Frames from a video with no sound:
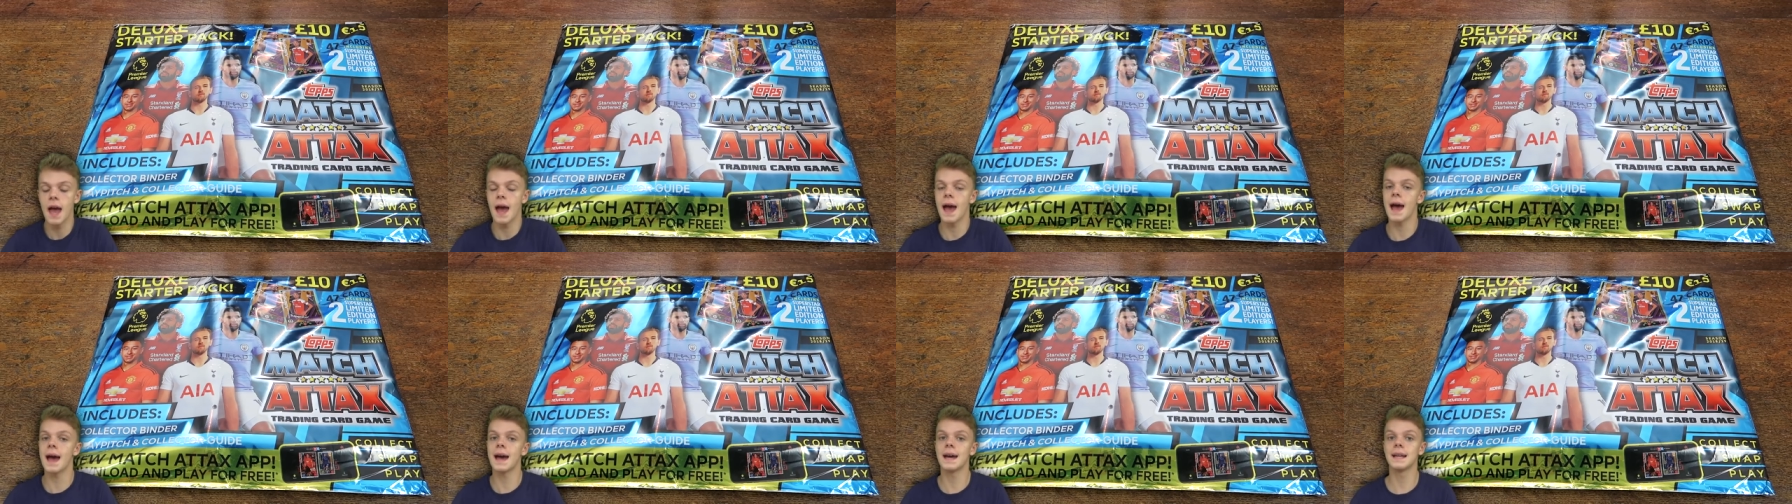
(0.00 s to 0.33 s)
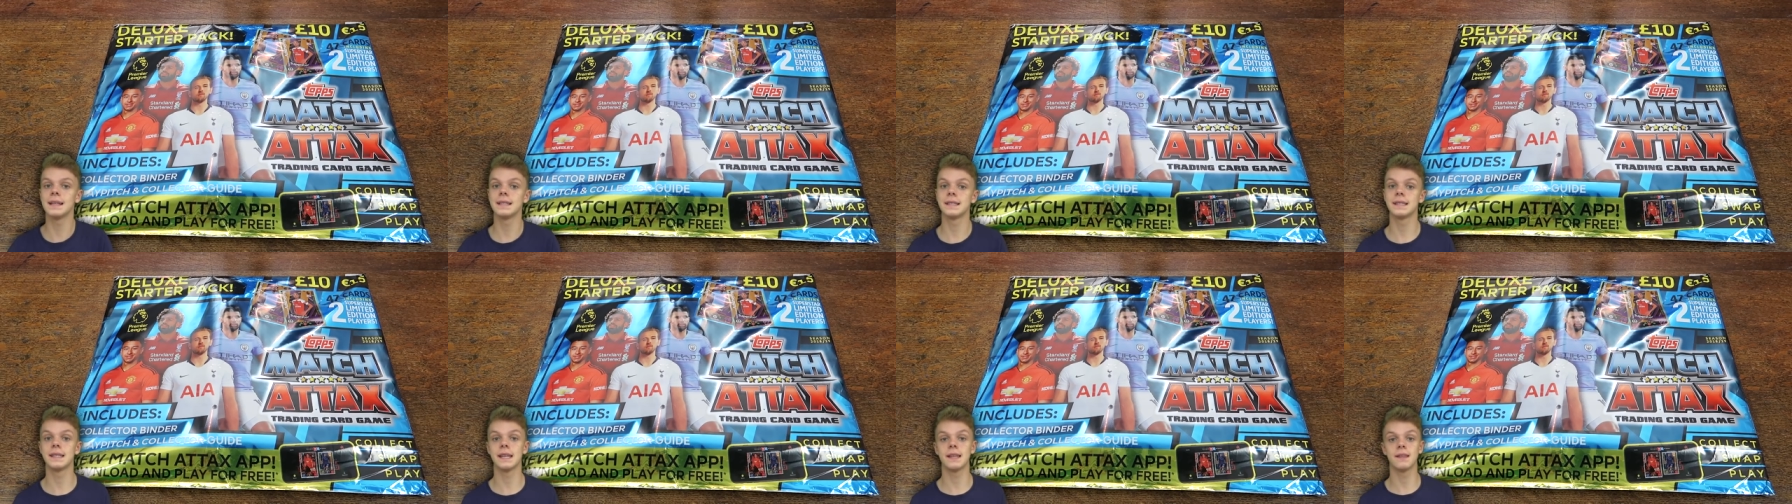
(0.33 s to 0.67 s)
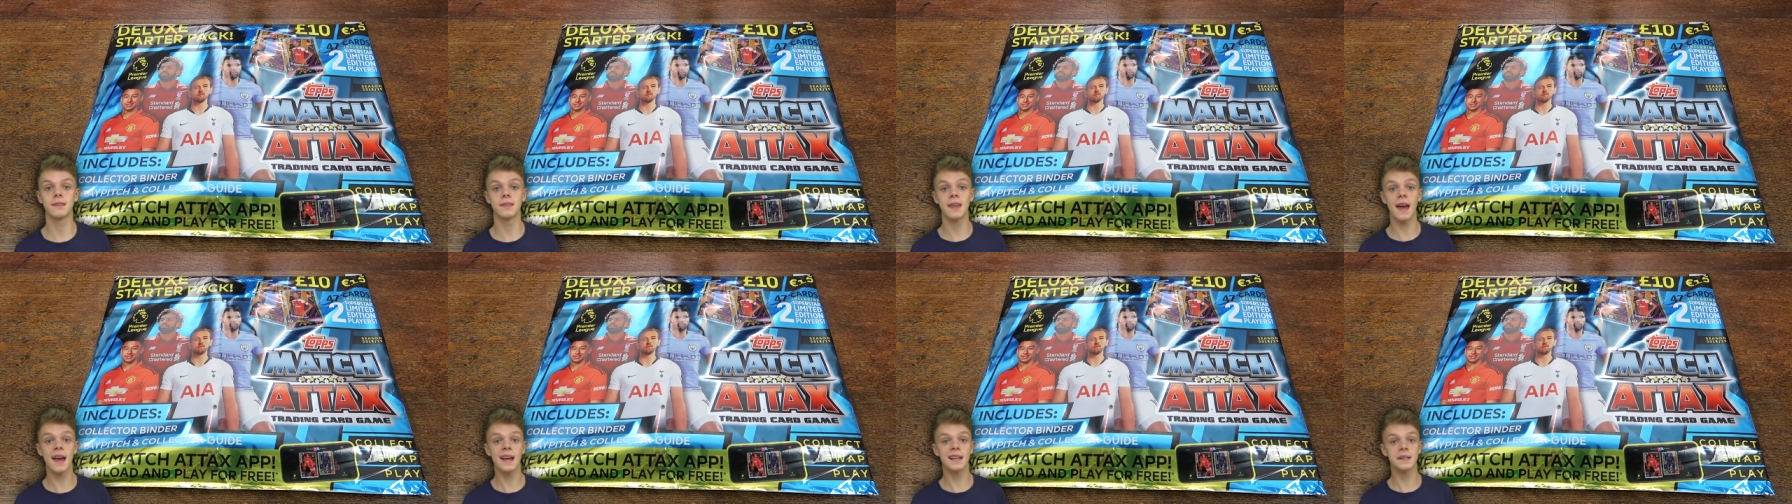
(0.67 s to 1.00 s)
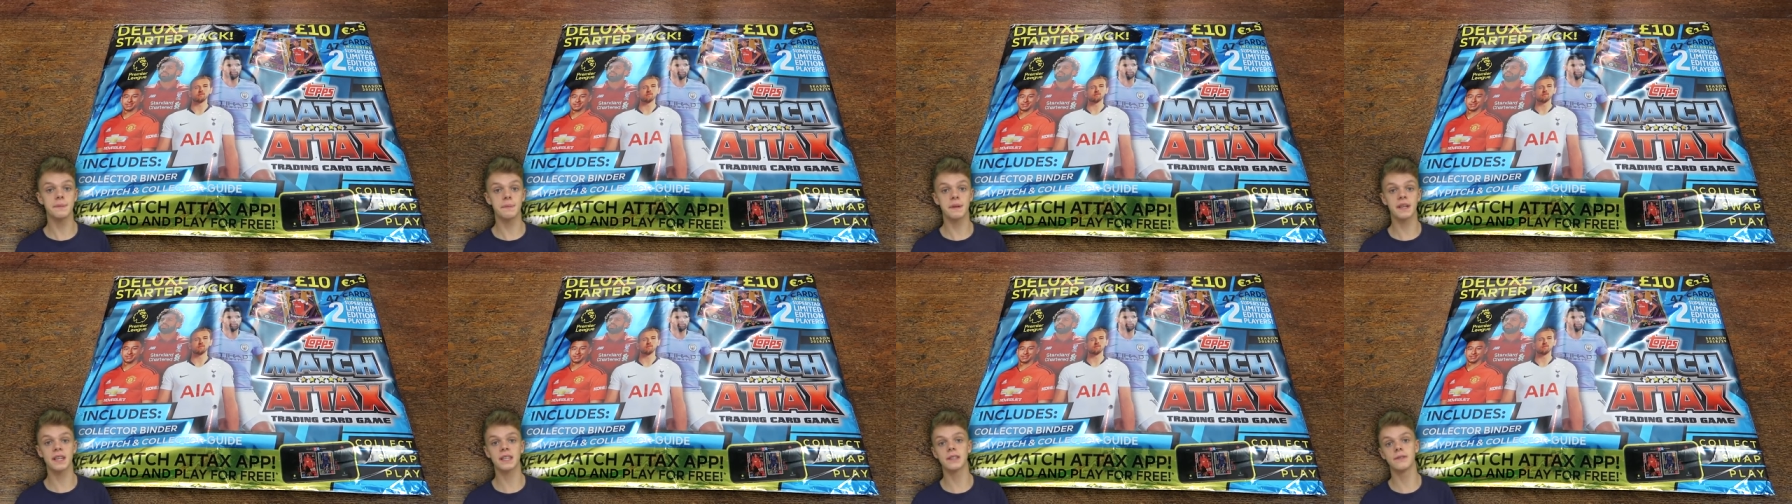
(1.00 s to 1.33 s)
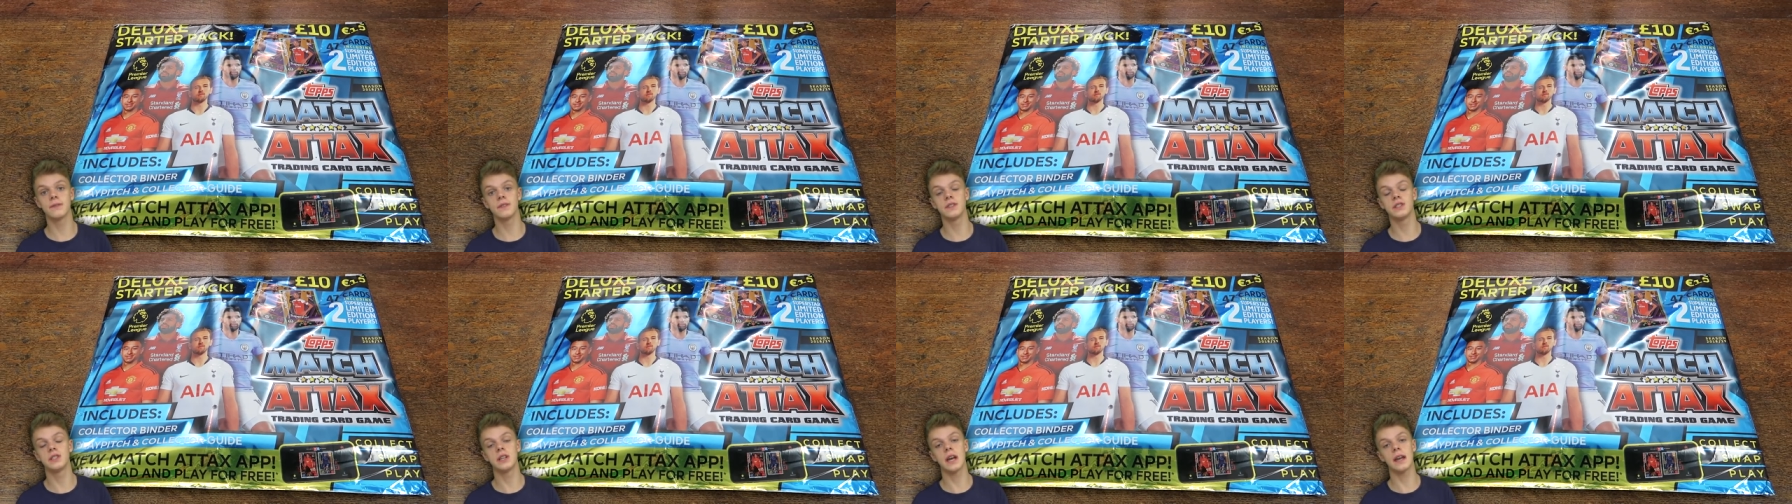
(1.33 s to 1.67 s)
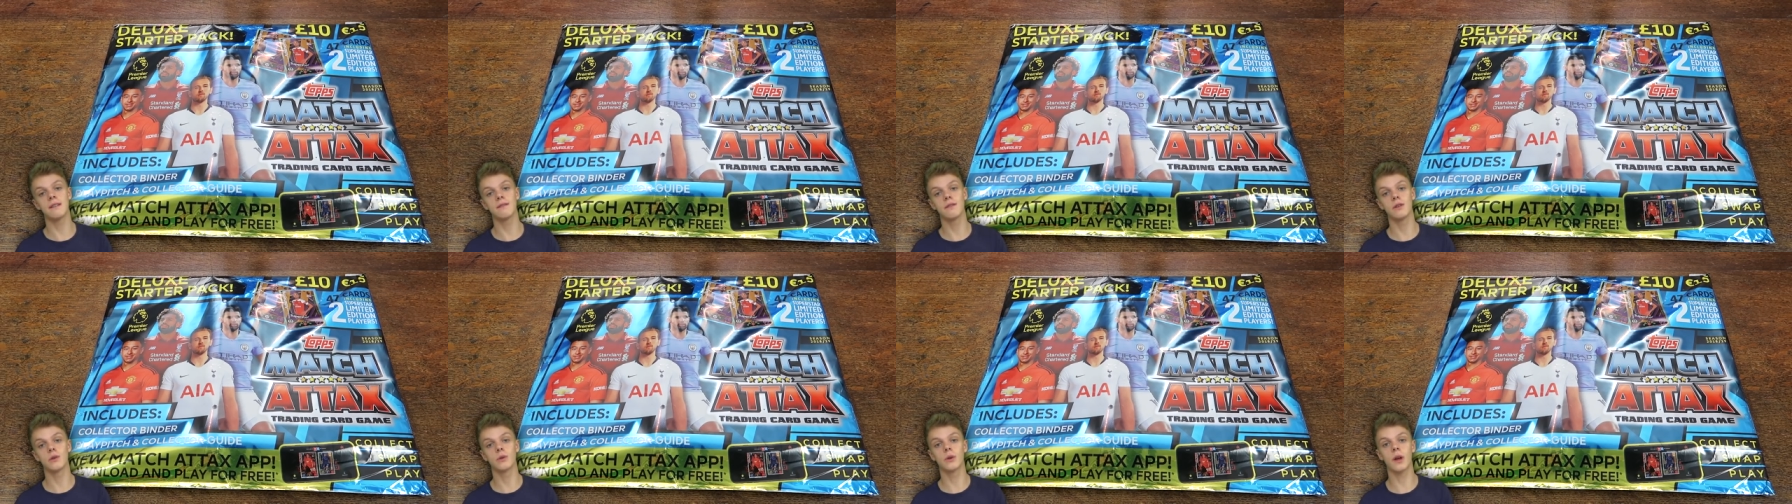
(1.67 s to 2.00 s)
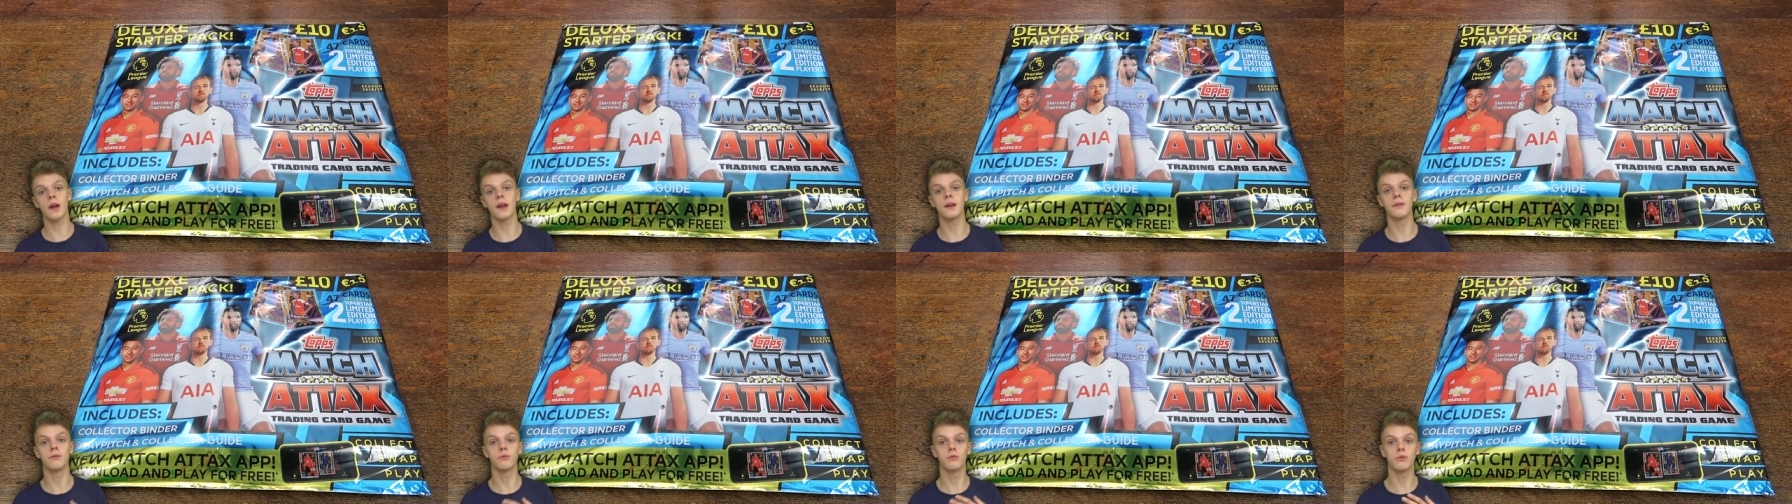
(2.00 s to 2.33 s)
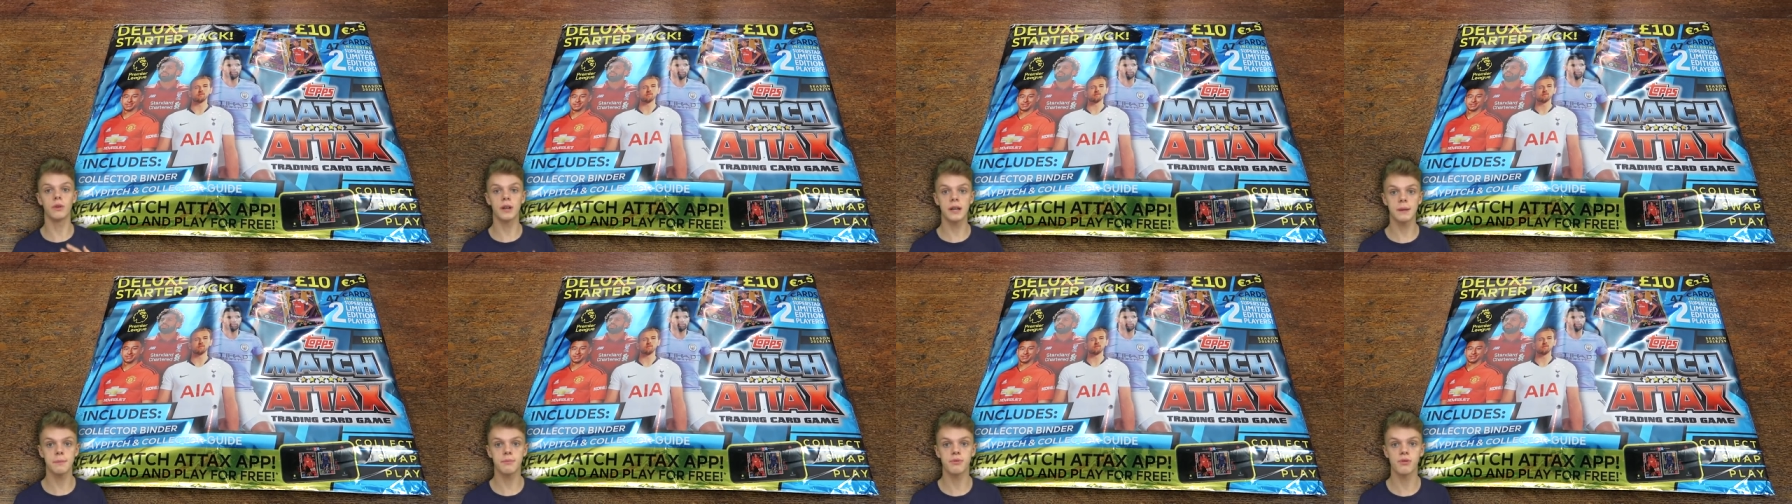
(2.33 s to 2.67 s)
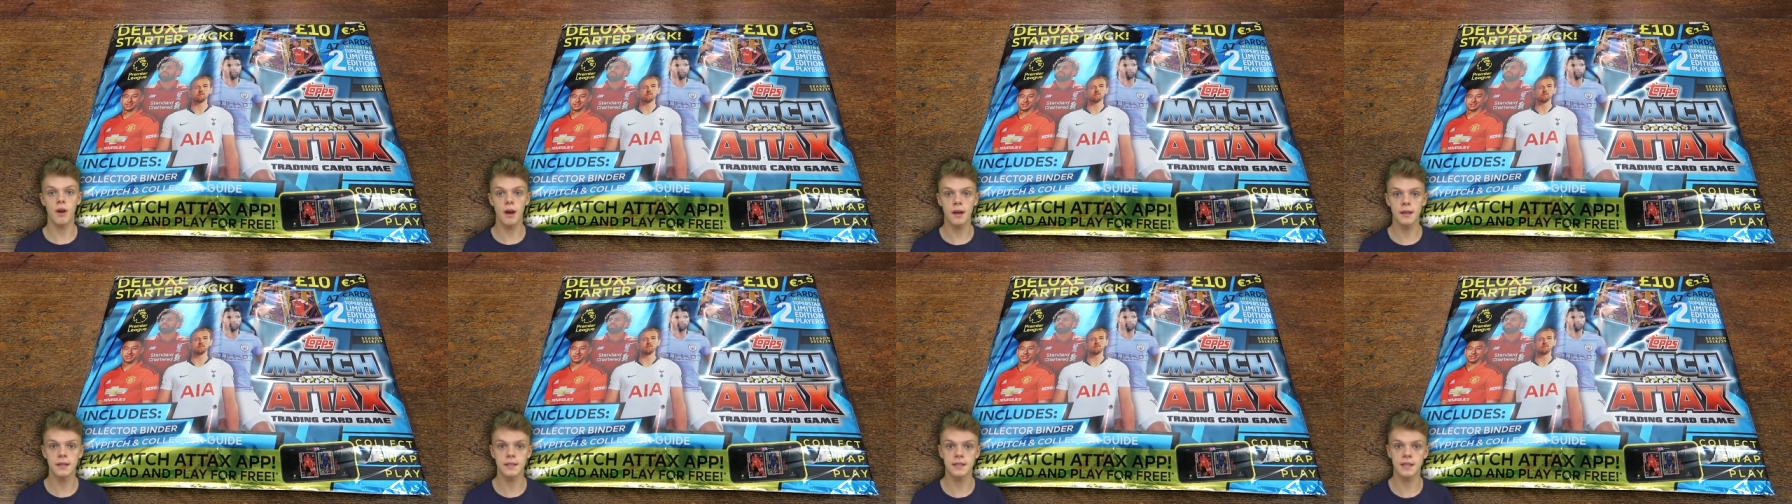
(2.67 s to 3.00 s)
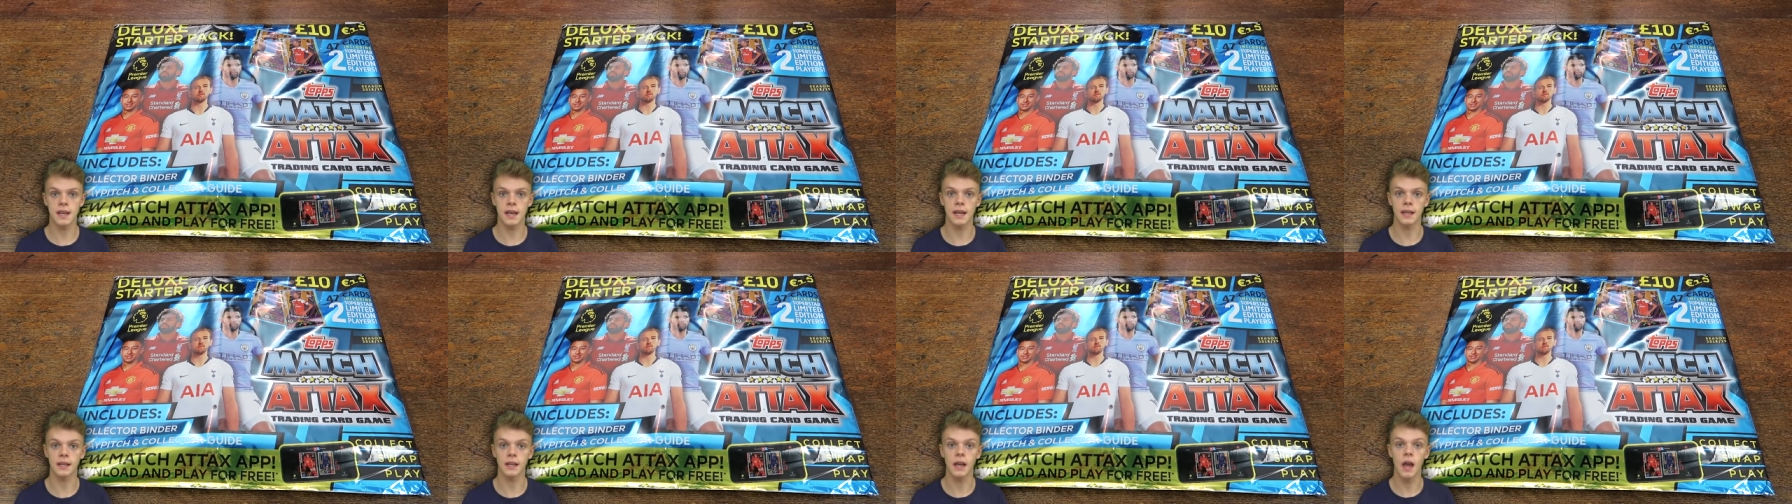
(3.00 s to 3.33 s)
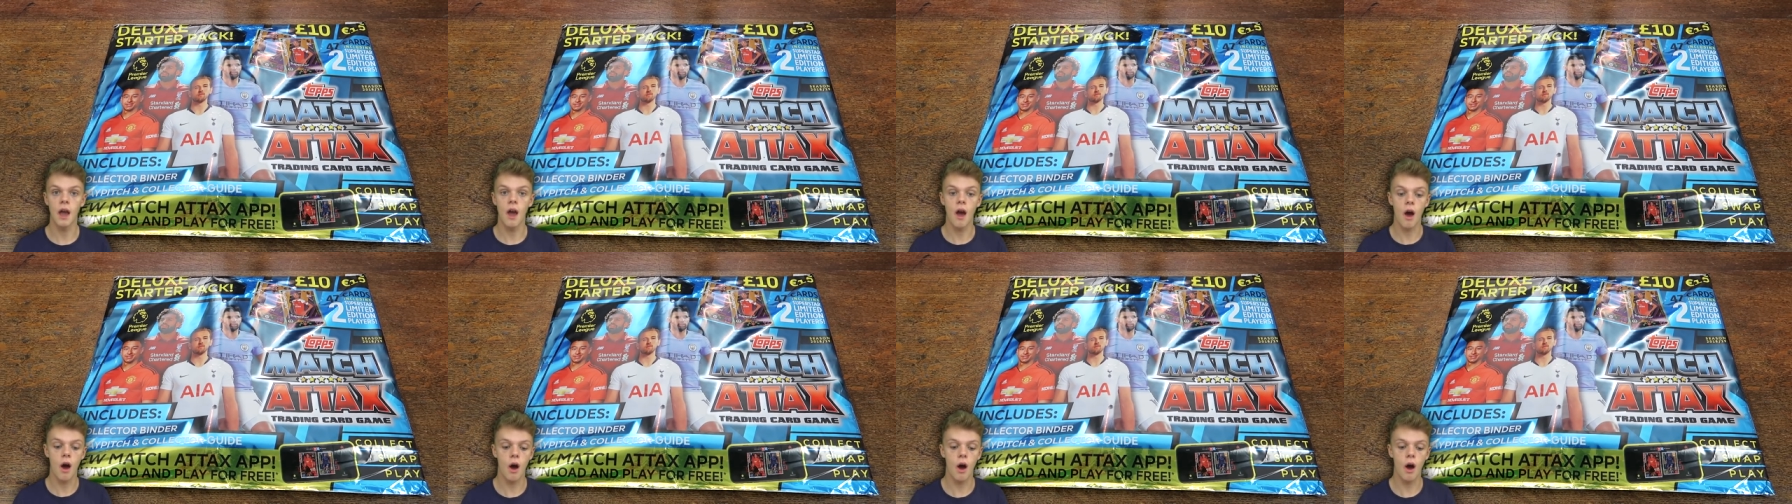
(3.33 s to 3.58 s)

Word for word: and that is because of a general kind of repricing